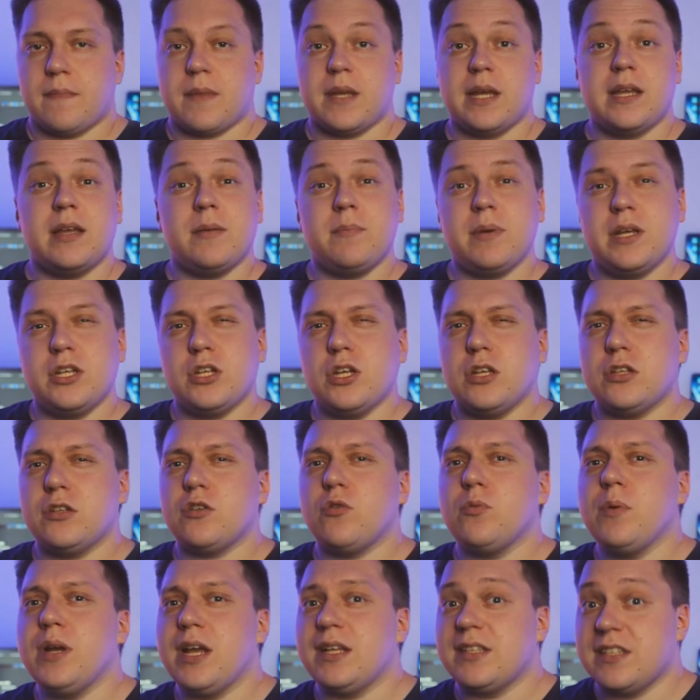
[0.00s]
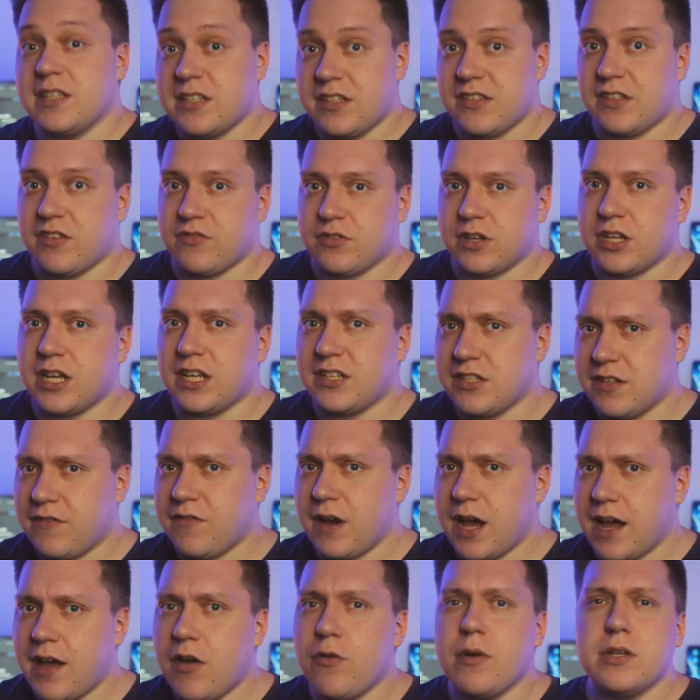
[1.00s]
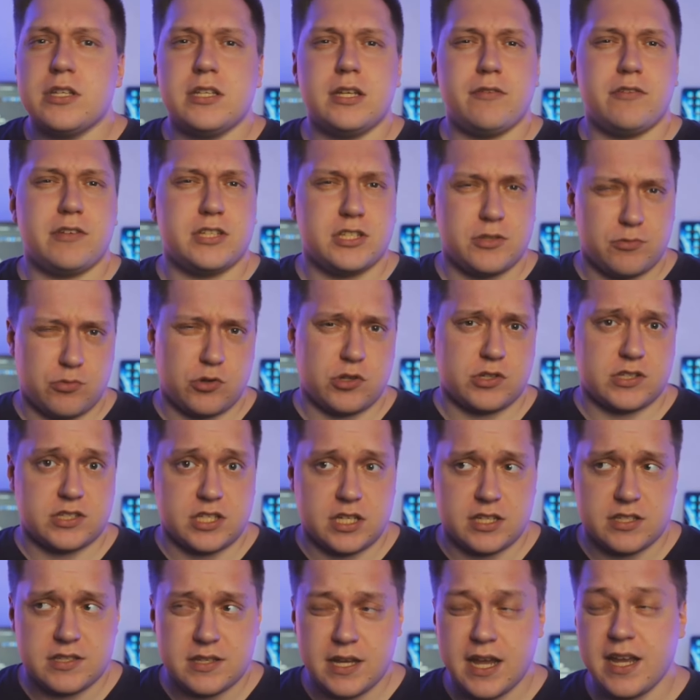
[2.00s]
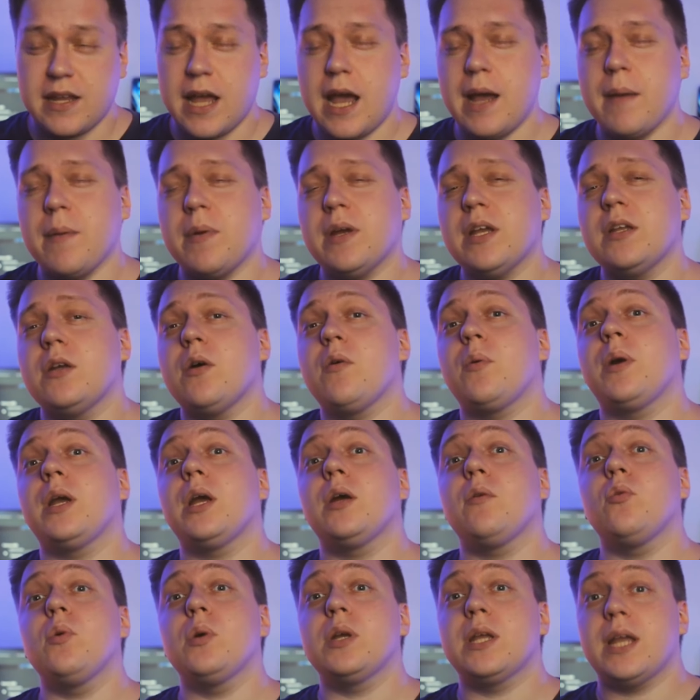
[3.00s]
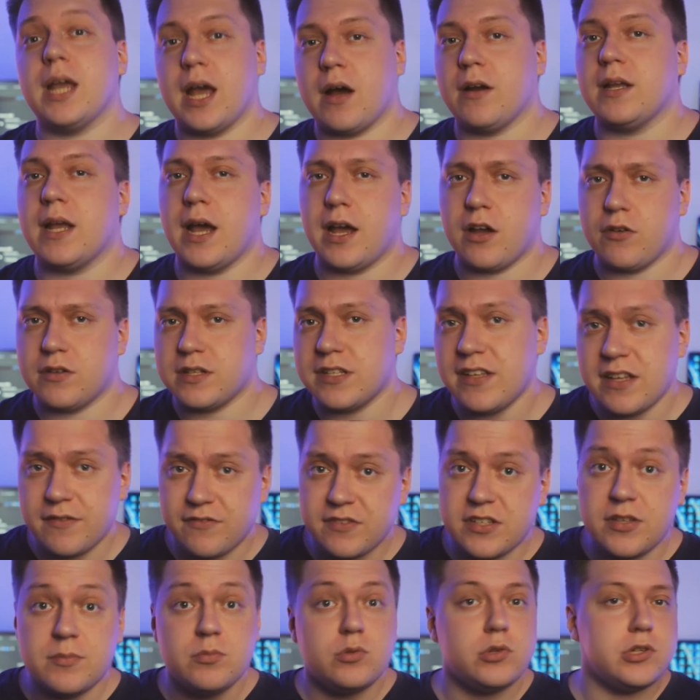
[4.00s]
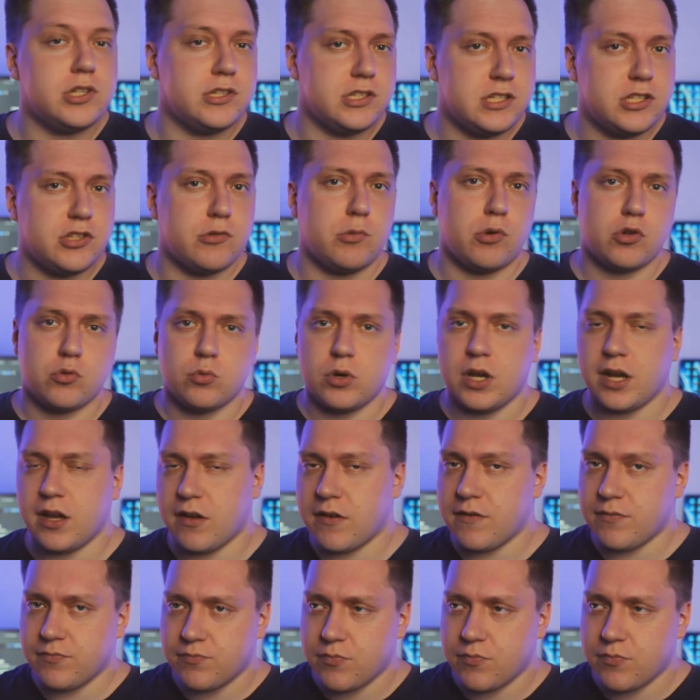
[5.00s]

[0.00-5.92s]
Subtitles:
It's been just a week since the release of iOS 17.6 and Apple is already rolling out iOS 17.6.1.